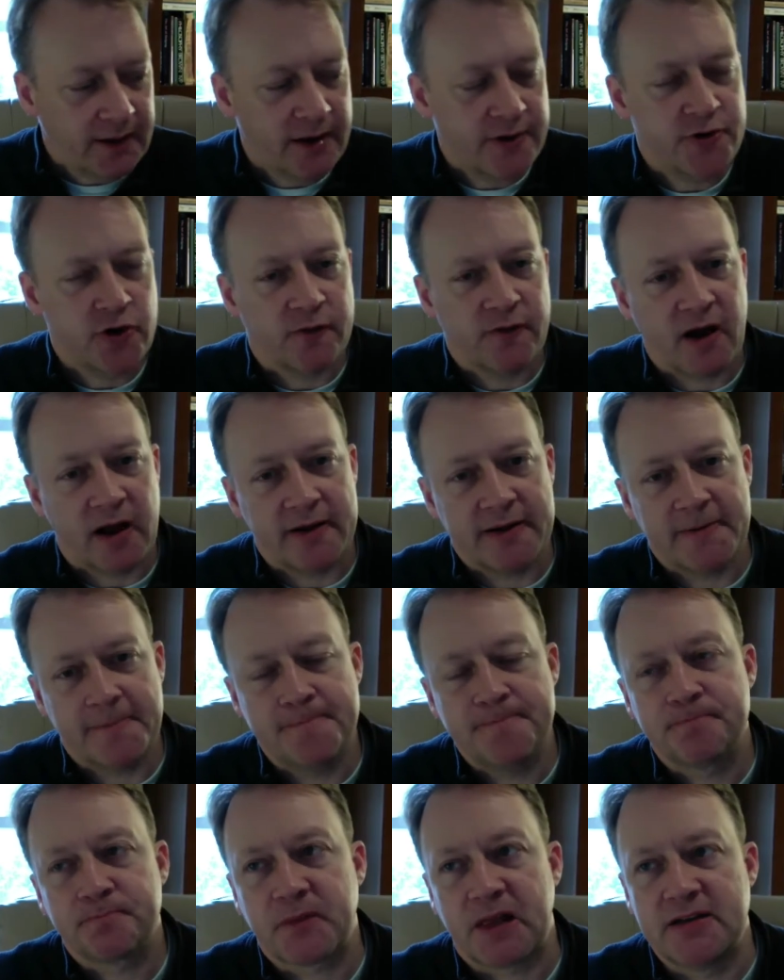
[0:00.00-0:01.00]
Nirvana
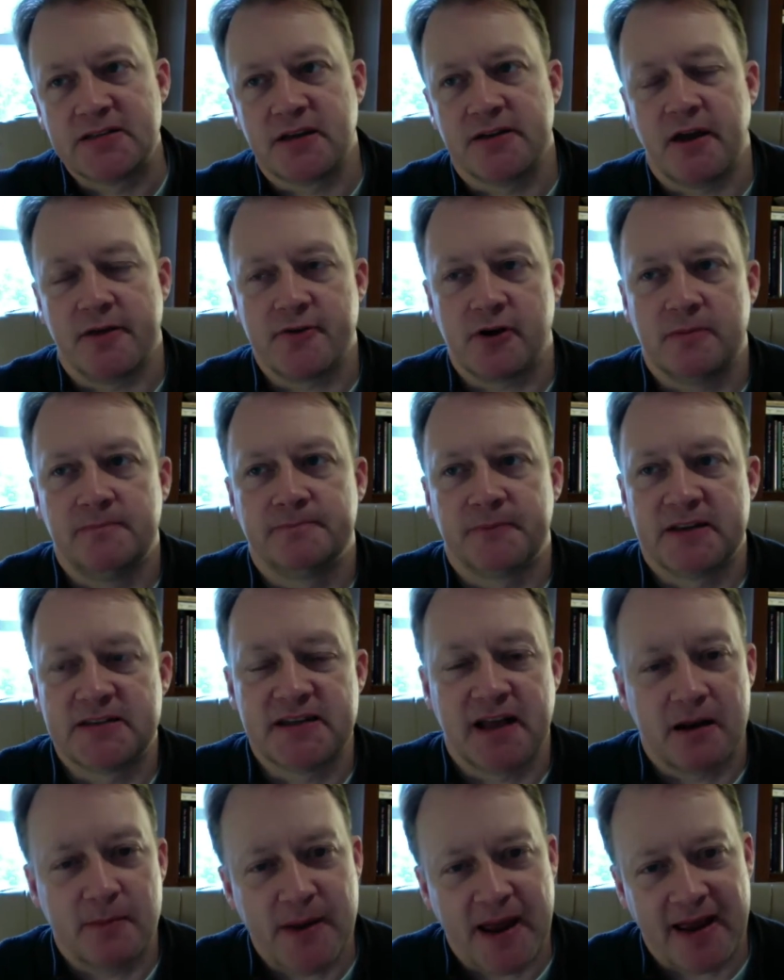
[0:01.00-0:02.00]
is another. It's
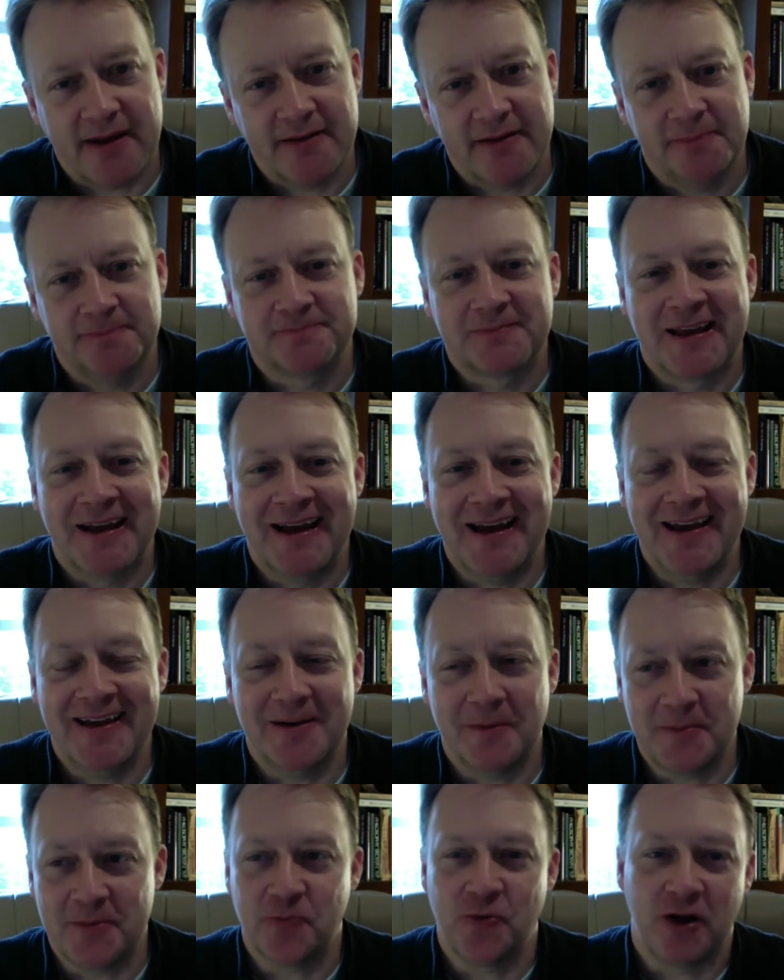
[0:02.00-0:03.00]
not a band.
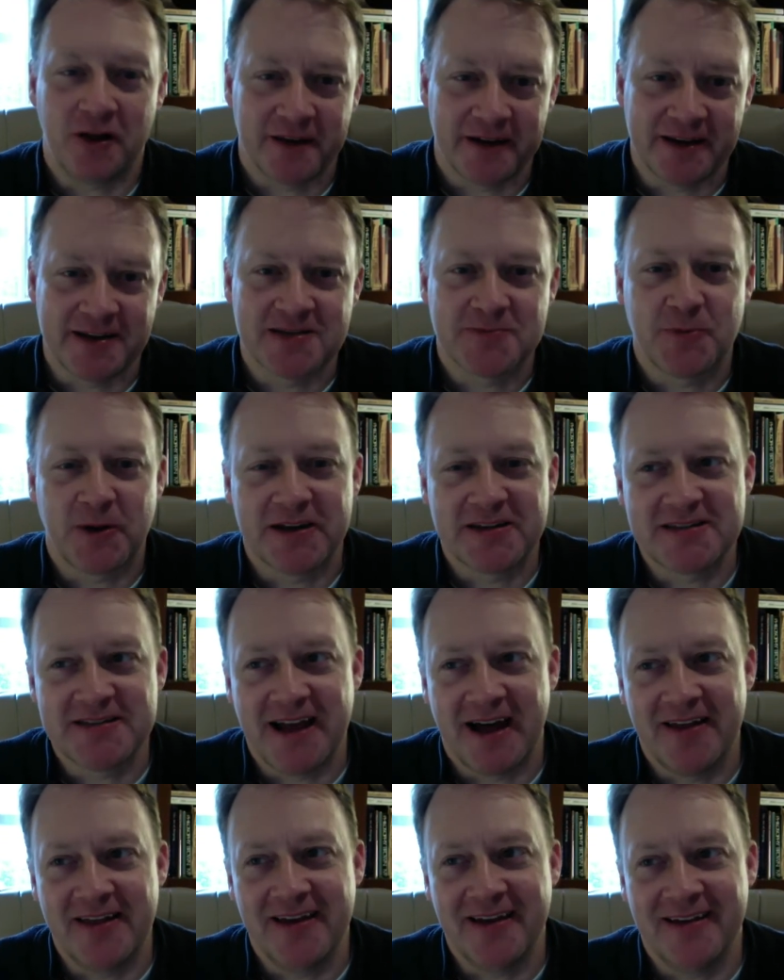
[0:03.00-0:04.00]
I mean, well, it is, but it's
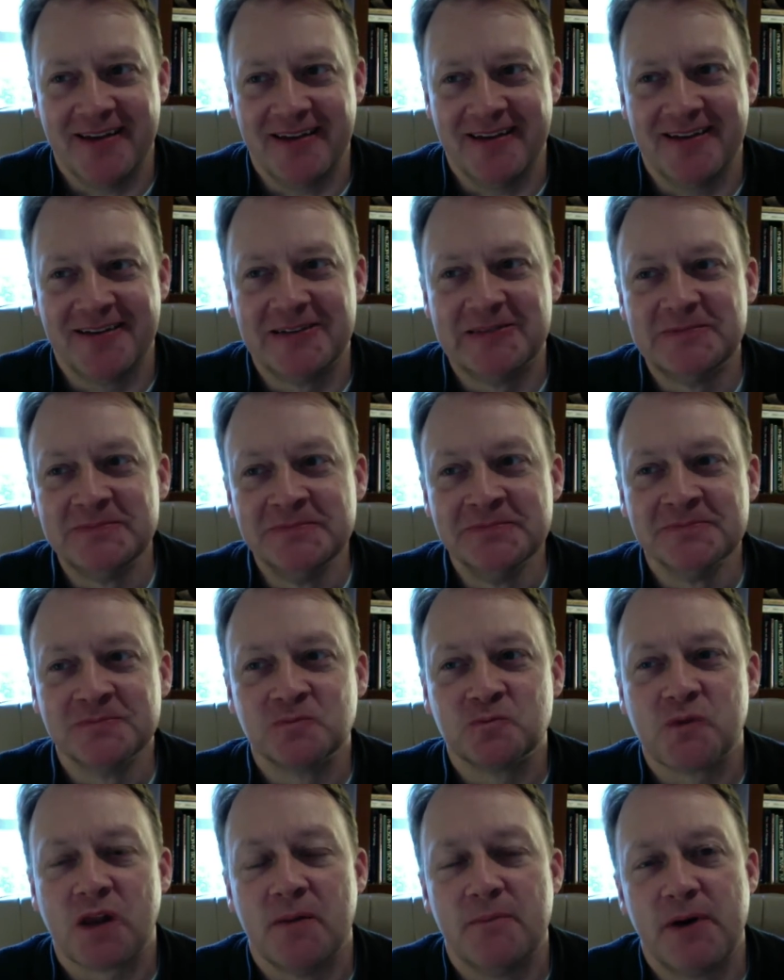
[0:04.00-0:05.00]
not.
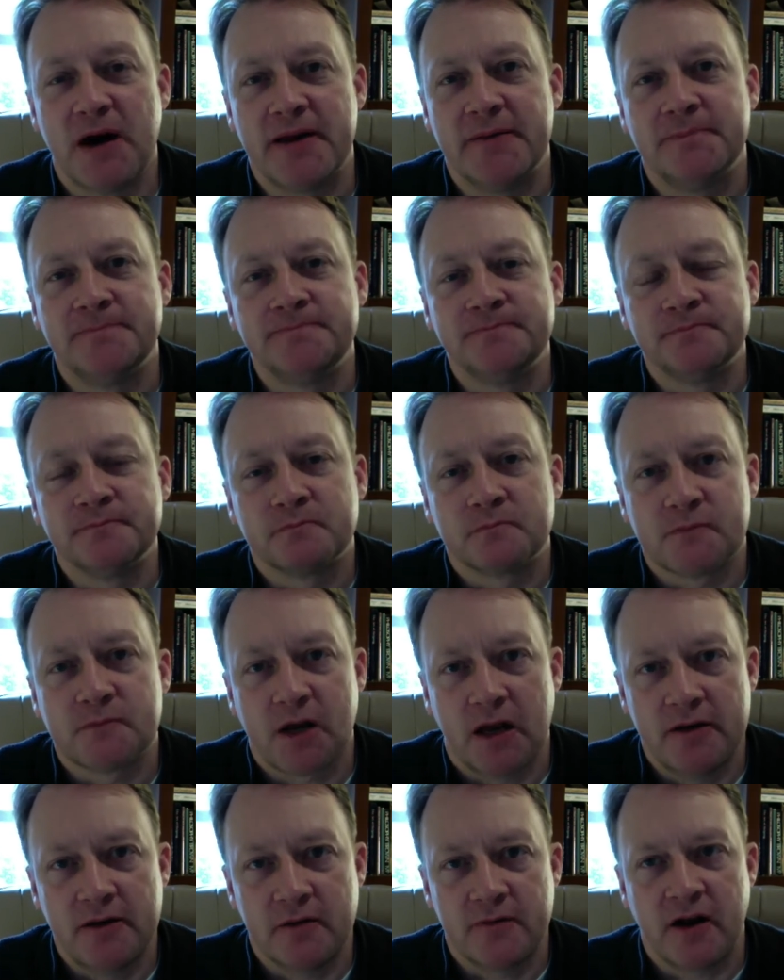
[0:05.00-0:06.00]
But
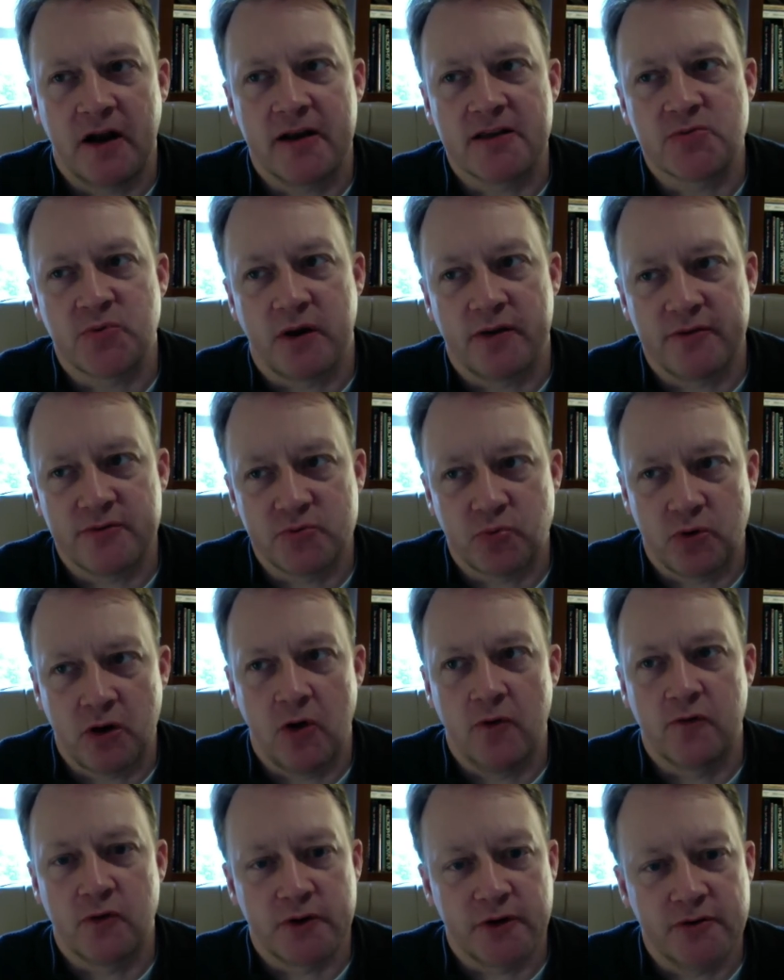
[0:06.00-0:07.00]
nirvana is one of those
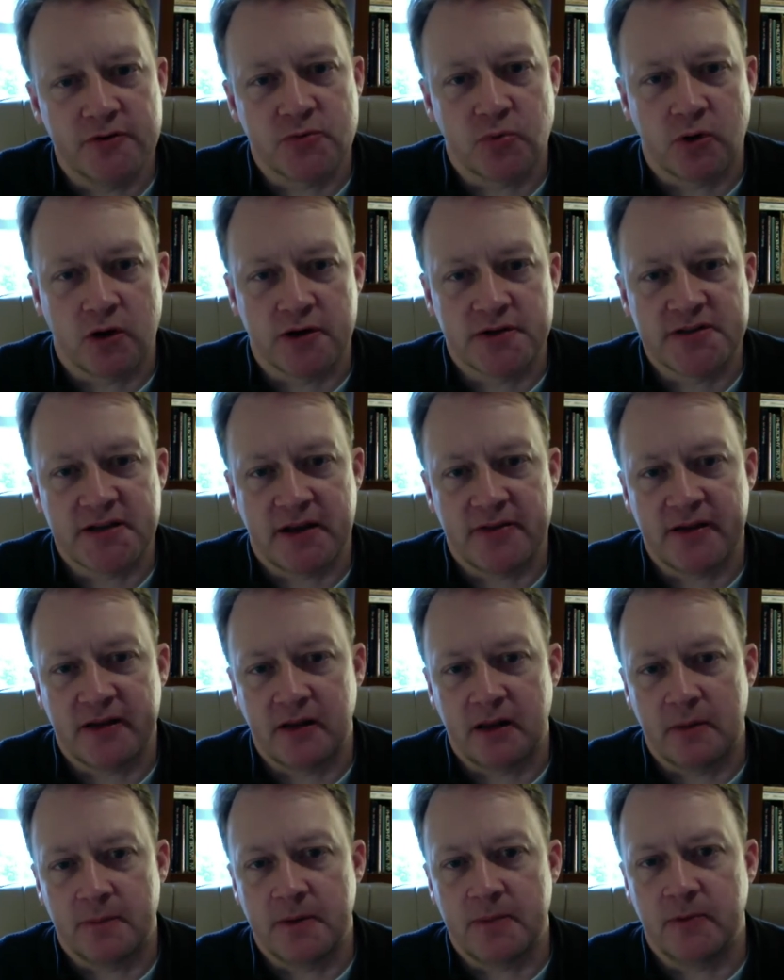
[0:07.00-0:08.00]
overused words I think a
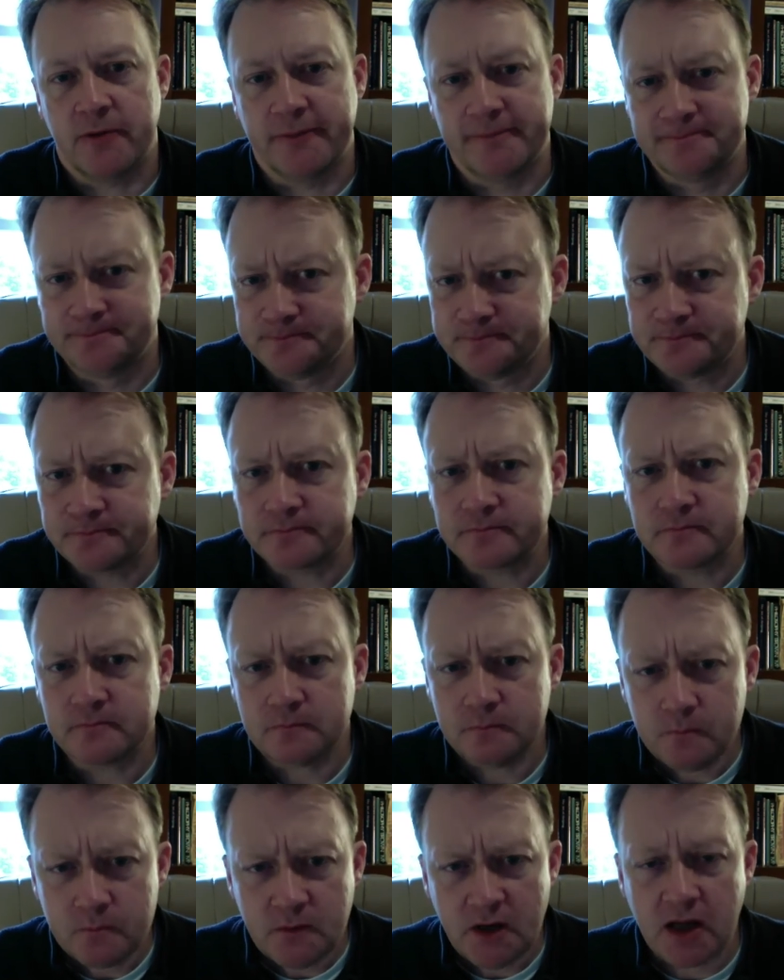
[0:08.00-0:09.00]
lot of people
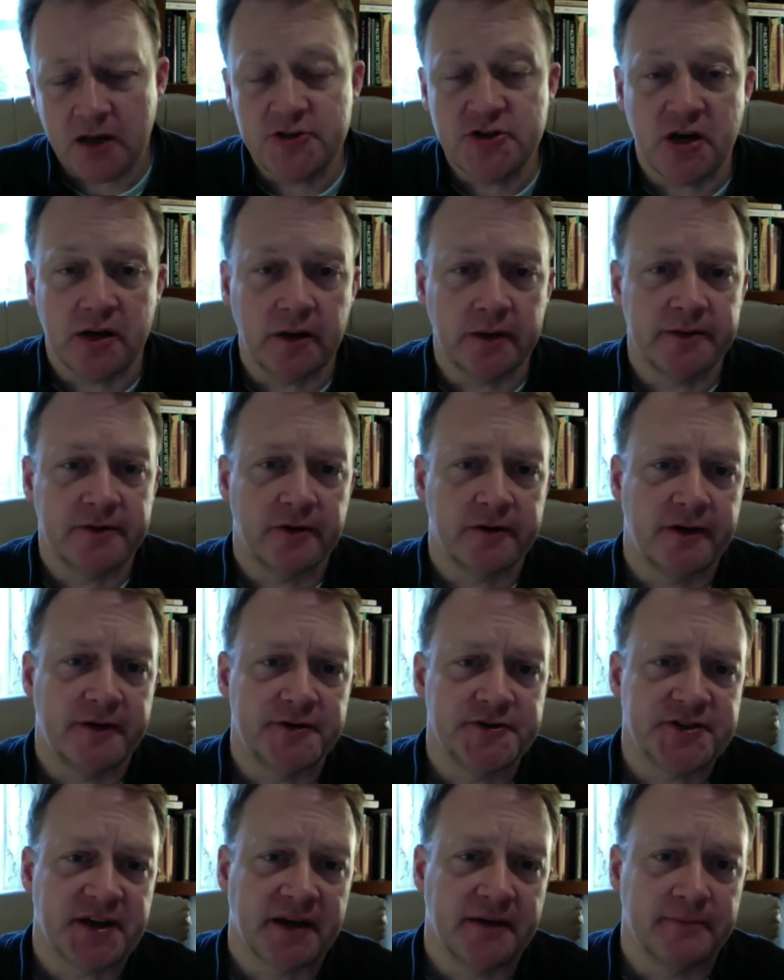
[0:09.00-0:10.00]
generally don't
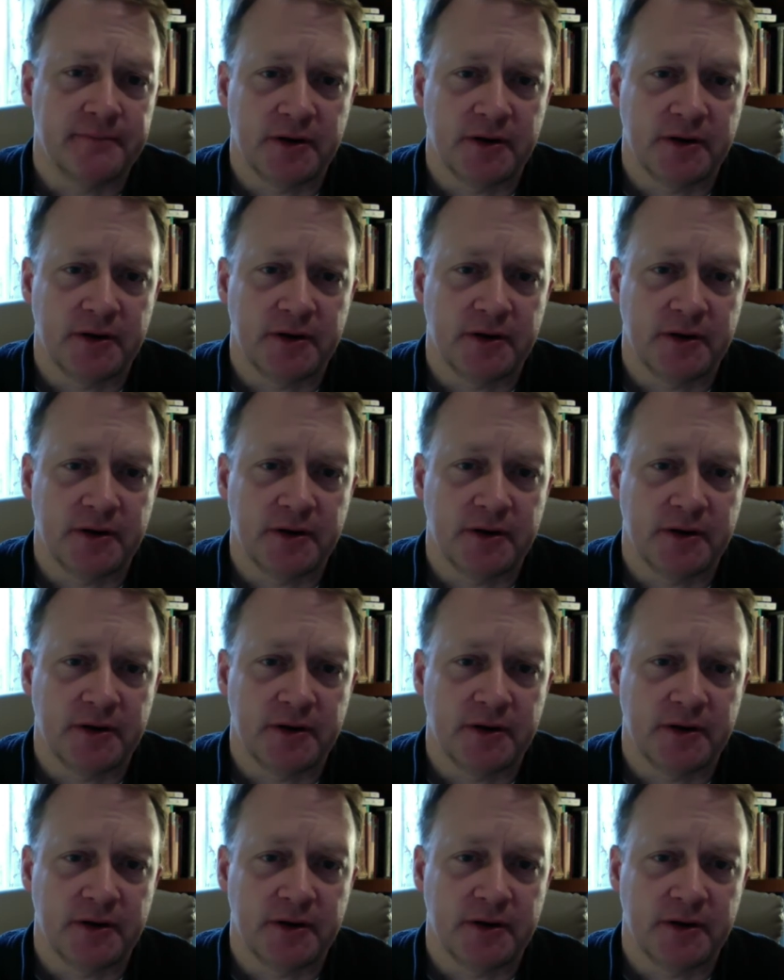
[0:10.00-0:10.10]
understand.